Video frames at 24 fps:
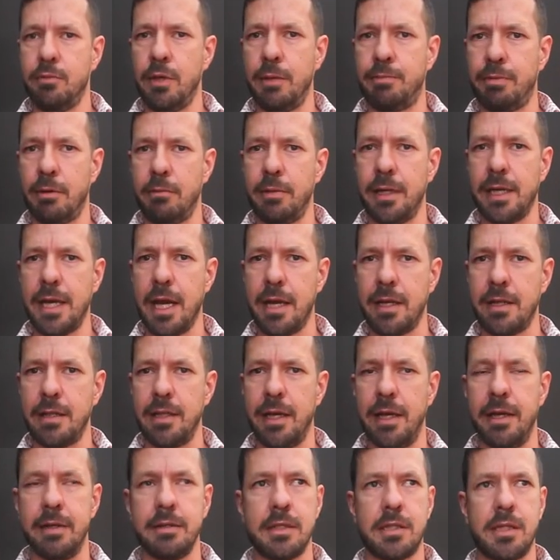We're probably getting
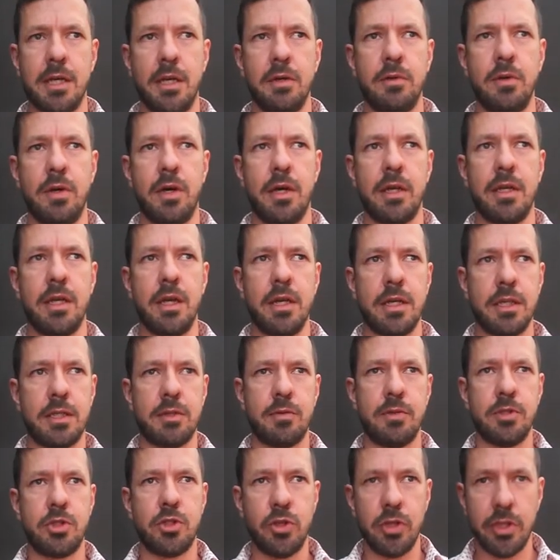there. So I'd like you to
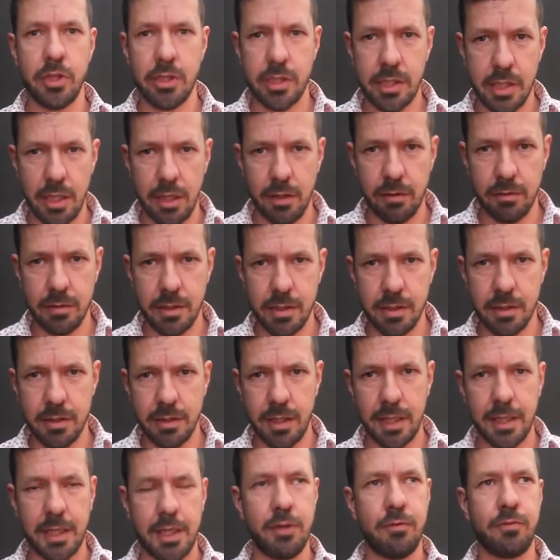enjoy yourselves.
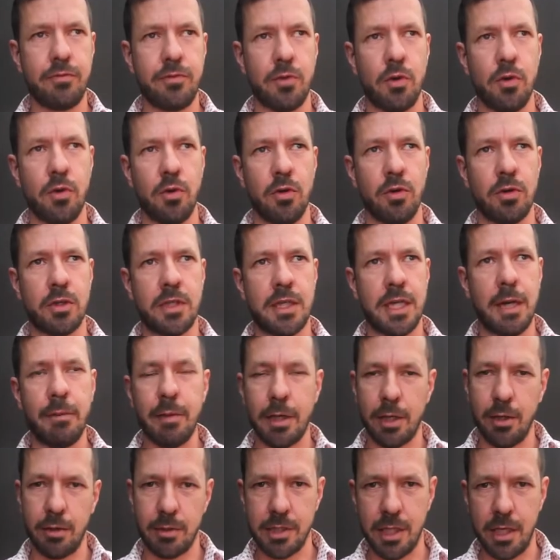Thank you for coming
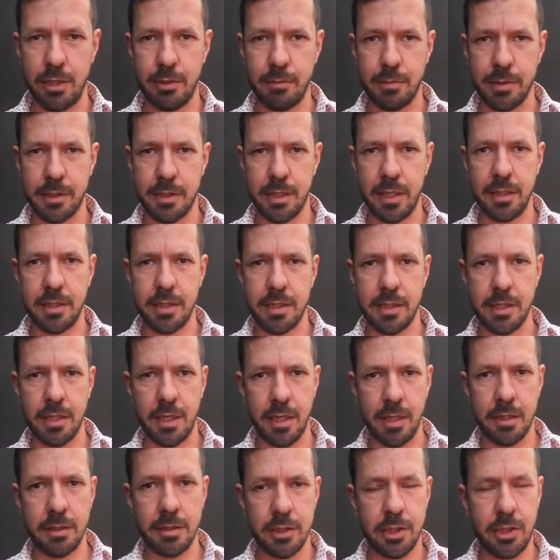along to 100%
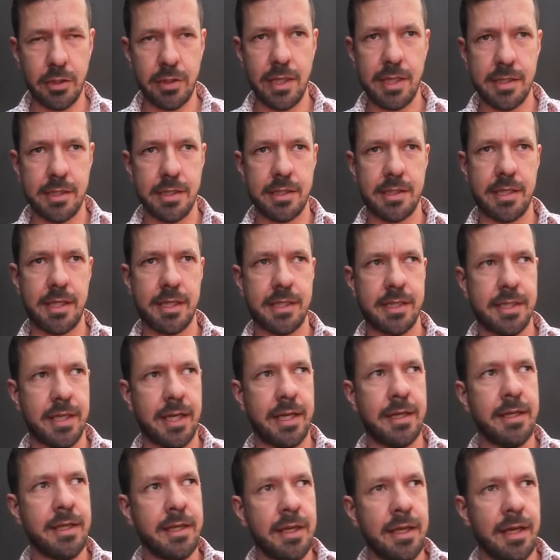Design
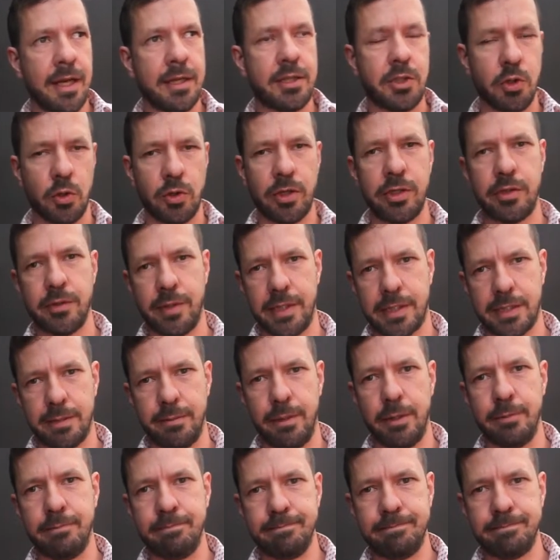2016 and talking to Eskimo.
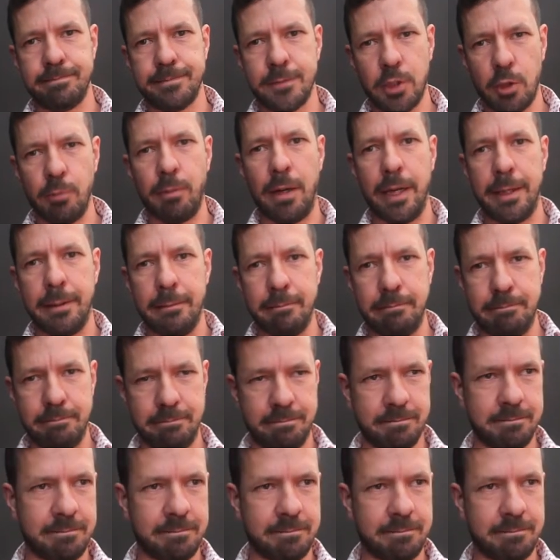Goodbye.